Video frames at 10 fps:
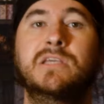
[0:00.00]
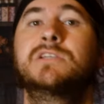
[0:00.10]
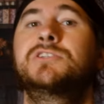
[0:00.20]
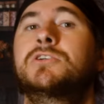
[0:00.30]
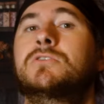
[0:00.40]

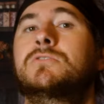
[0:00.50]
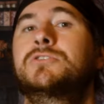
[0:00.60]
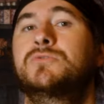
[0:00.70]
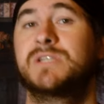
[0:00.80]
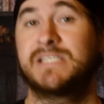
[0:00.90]
easier
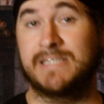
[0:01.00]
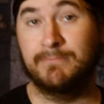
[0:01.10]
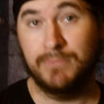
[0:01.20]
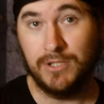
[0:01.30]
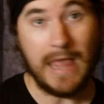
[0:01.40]
to
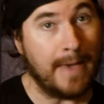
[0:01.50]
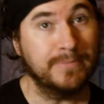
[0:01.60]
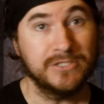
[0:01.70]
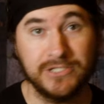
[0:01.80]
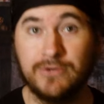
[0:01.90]
assemble
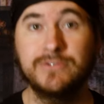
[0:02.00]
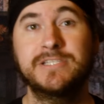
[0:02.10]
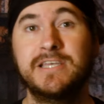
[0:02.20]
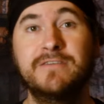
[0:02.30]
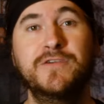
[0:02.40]

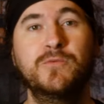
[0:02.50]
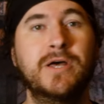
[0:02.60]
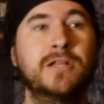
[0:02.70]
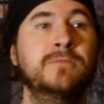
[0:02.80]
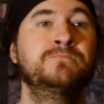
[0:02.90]
episodes, if you
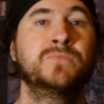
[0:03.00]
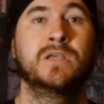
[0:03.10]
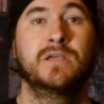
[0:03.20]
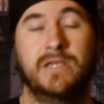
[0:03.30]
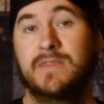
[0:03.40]
will,
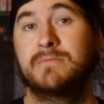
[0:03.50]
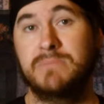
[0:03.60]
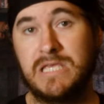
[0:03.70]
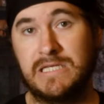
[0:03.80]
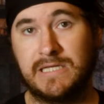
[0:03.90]
in the
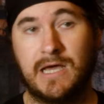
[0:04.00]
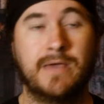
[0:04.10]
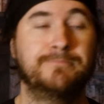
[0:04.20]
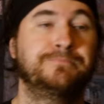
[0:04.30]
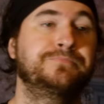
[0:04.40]

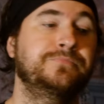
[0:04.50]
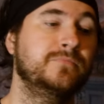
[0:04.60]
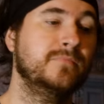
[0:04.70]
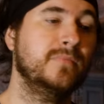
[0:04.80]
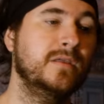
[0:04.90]
meantime.
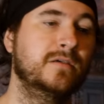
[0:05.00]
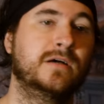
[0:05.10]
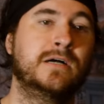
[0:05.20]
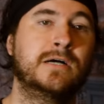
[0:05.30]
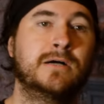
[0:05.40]

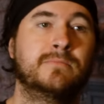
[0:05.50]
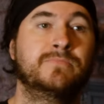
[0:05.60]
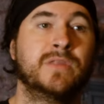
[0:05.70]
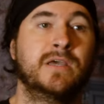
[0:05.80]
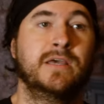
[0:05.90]

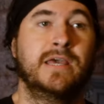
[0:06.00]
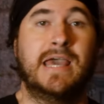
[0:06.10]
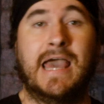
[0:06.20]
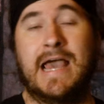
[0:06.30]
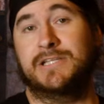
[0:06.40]

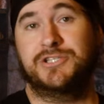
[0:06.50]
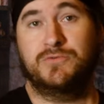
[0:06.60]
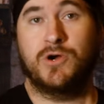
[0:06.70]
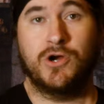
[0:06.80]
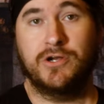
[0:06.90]
As
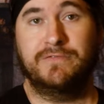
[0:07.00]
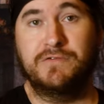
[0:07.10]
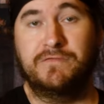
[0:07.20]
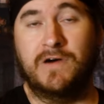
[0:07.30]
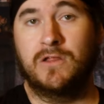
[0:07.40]
you heard, if
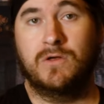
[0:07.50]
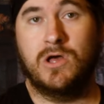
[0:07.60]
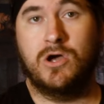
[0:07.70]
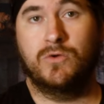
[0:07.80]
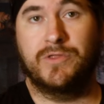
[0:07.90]
you follow
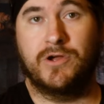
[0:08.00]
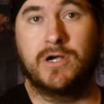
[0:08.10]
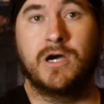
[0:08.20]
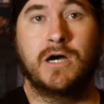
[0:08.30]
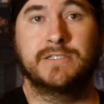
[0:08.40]
along with our
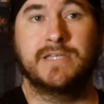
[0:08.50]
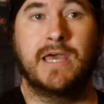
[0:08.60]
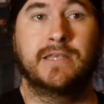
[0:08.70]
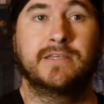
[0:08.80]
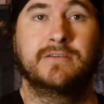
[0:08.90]

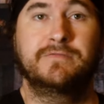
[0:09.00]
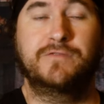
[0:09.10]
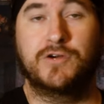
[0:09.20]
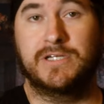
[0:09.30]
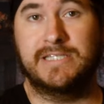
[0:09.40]
content,
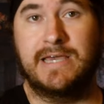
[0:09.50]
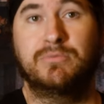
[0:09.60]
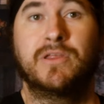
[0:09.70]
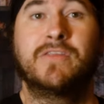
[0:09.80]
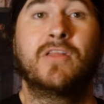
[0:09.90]
for
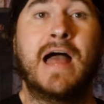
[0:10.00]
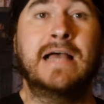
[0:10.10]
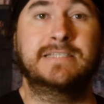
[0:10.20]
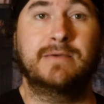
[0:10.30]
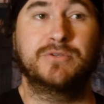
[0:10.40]
example, in the
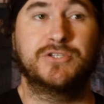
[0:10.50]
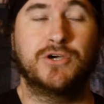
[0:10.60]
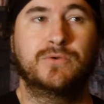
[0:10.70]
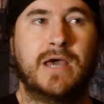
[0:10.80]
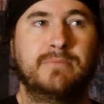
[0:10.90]
last
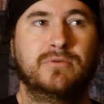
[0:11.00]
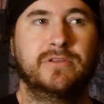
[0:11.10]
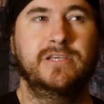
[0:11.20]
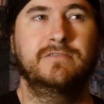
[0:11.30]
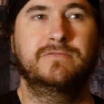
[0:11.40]
episode, I
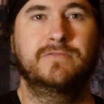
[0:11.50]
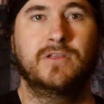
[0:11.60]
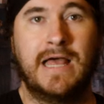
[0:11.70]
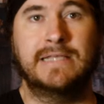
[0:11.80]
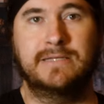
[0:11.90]
believe the
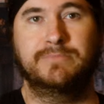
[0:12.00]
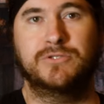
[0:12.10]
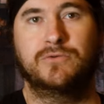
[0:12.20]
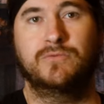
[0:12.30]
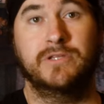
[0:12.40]
last
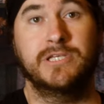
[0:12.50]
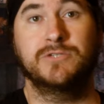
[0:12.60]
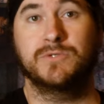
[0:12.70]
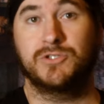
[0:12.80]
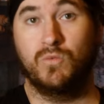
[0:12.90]
episode
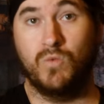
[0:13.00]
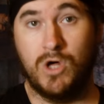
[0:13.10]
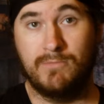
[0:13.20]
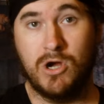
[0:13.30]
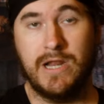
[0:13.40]
released was the
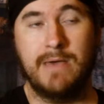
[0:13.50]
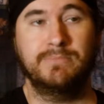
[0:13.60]
Walmart